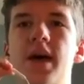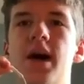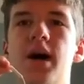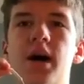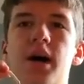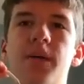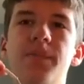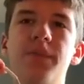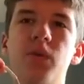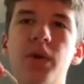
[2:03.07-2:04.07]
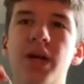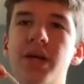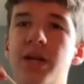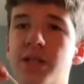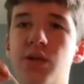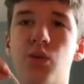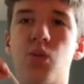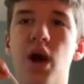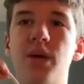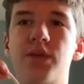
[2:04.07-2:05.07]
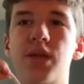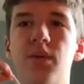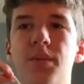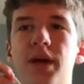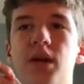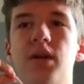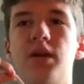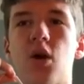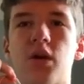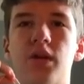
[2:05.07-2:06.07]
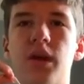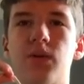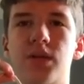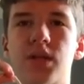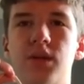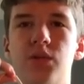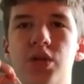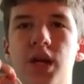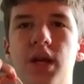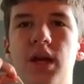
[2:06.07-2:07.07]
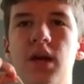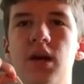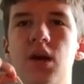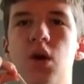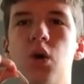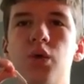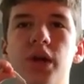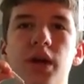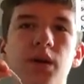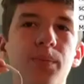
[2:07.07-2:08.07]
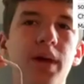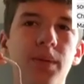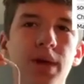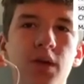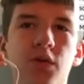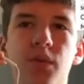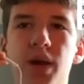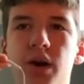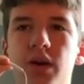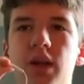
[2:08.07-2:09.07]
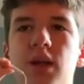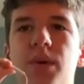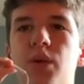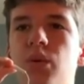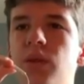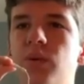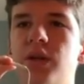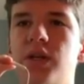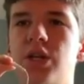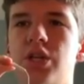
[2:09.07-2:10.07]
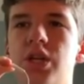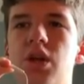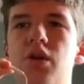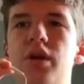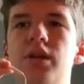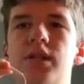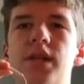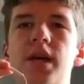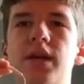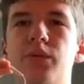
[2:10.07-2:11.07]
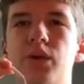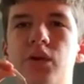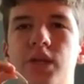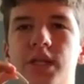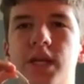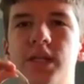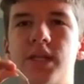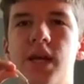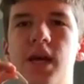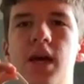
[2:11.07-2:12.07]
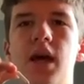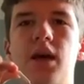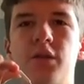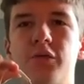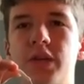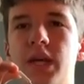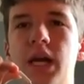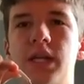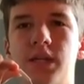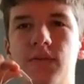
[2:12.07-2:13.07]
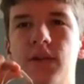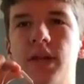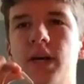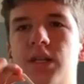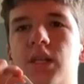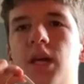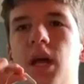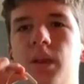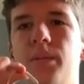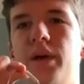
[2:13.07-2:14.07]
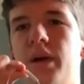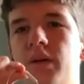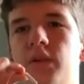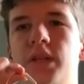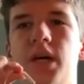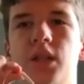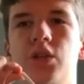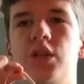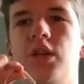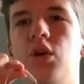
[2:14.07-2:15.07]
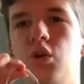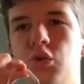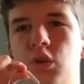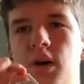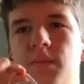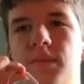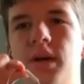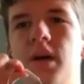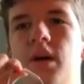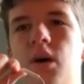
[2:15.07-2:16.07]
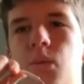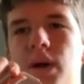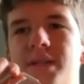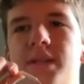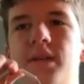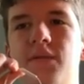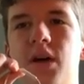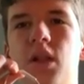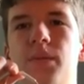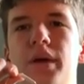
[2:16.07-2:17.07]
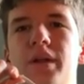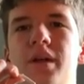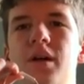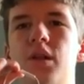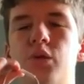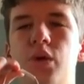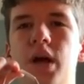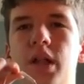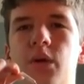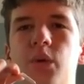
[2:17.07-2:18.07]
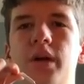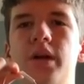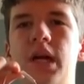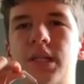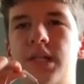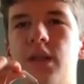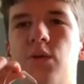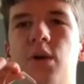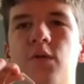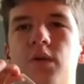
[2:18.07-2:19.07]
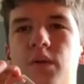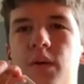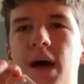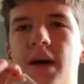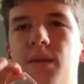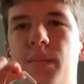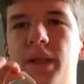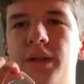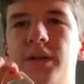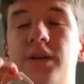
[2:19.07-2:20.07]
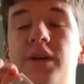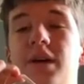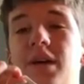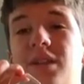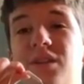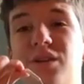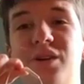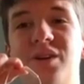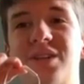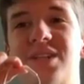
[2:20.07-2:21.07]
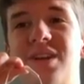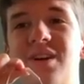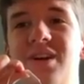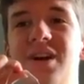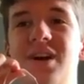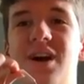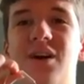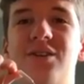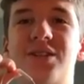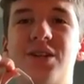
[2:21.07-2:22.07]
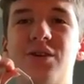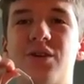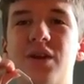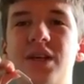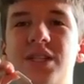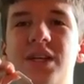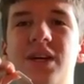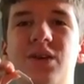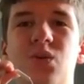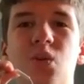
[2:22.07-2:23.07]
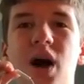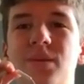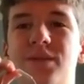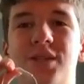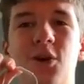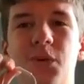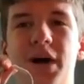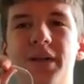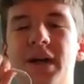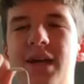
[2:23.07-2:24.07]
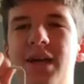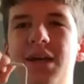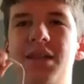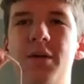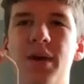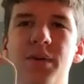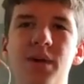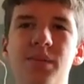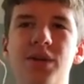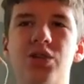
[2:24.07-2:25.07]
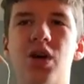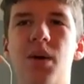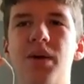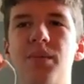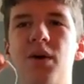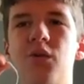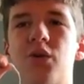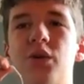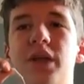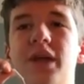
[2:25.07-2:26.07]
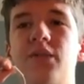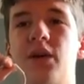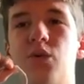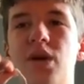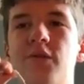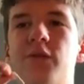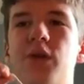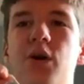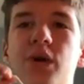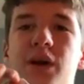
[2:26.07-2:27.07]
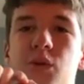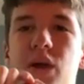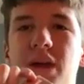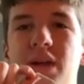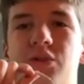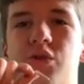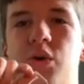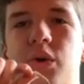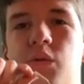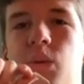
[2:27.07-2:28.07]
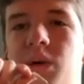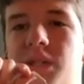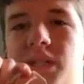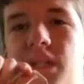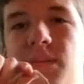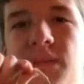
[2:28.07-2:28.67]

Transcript: We get a nice little rhyme scheme about a dark thing with Slim Shady holding a baby over a balcony, but I really want to touch on here is the end when he says, elephantitis of the nuts, element of intelligent hoodlum, arrested development, through hell I went, accelerant for the lack of melanin. The lyrics here are so crazy and rhyme so well. Like, they might be a bit choppy, but overall they give a great flow and a great intro of what Slim